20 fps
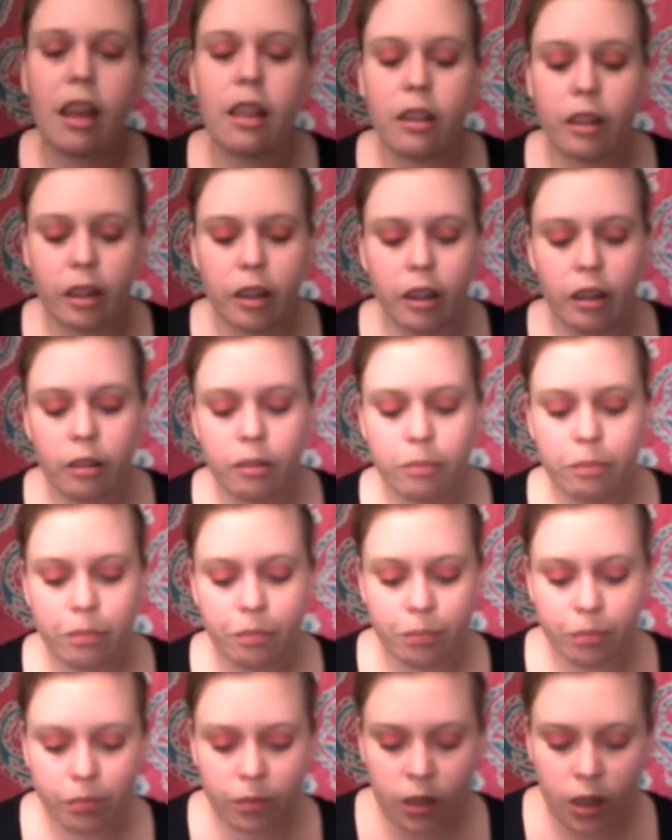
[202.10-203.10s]
color.
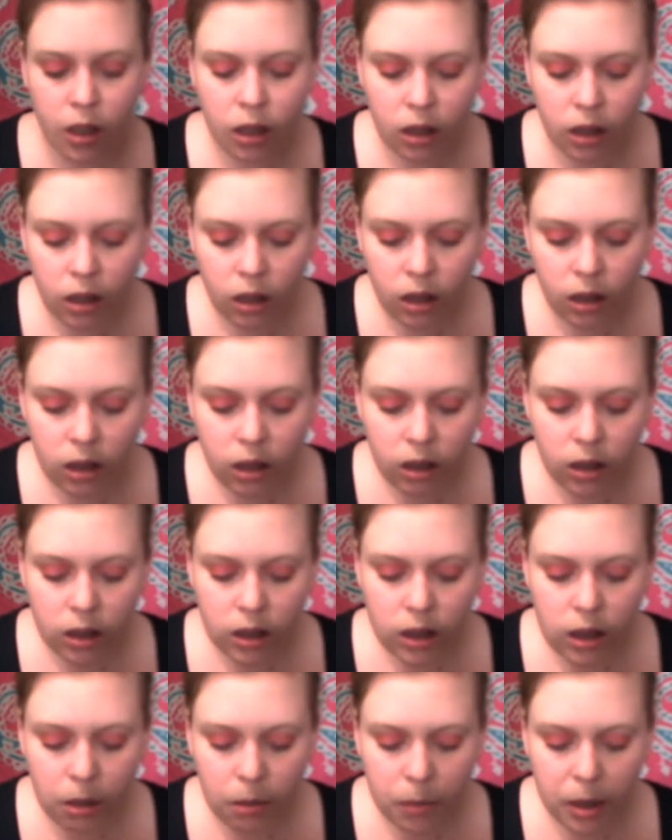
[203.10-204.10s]

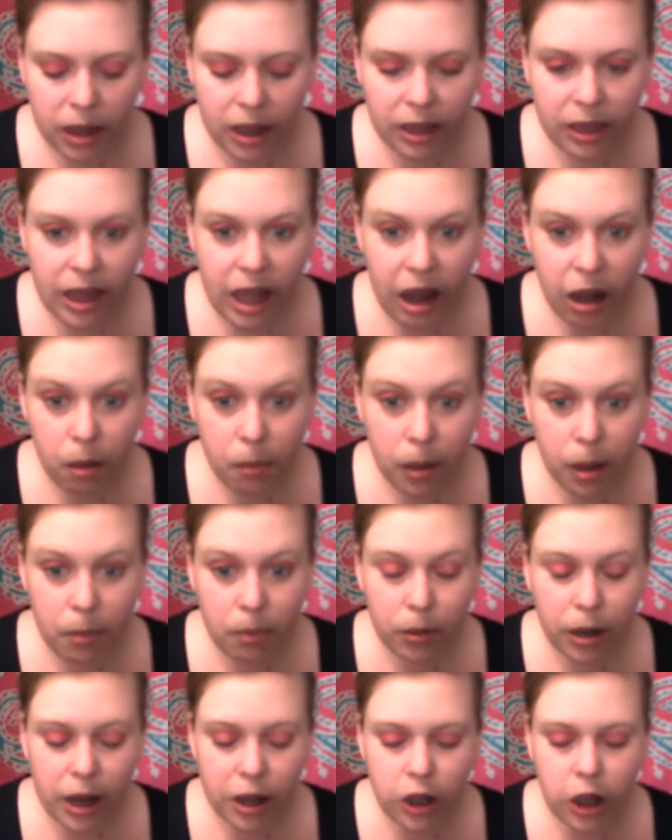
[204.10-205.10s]
So I'm going to get that on my
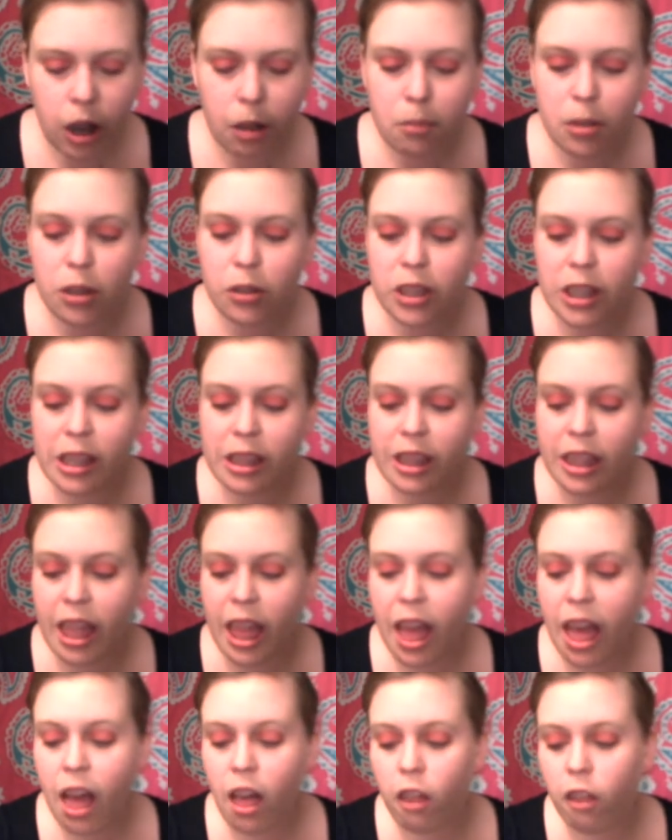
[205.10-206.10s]
brush. I'm using the
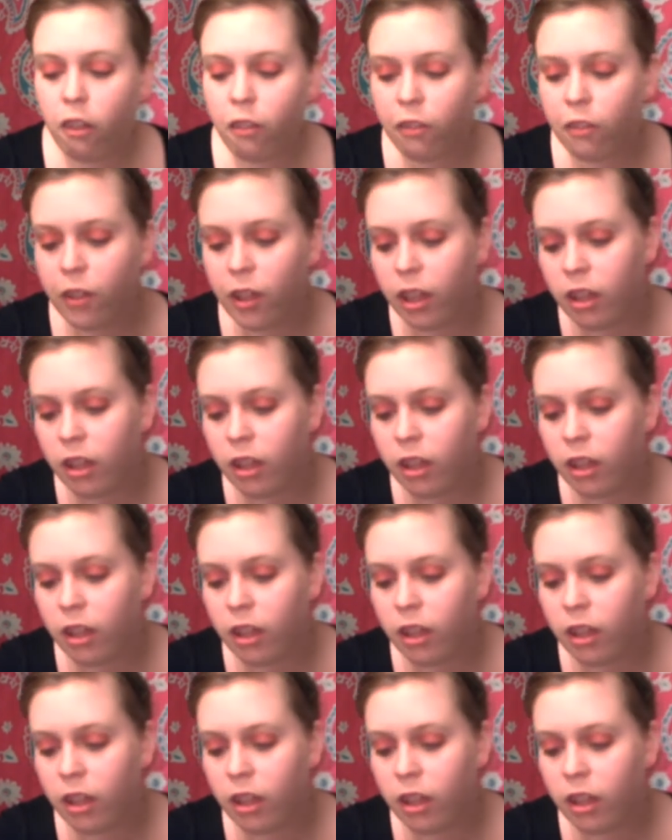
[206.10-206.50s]
e.l.f.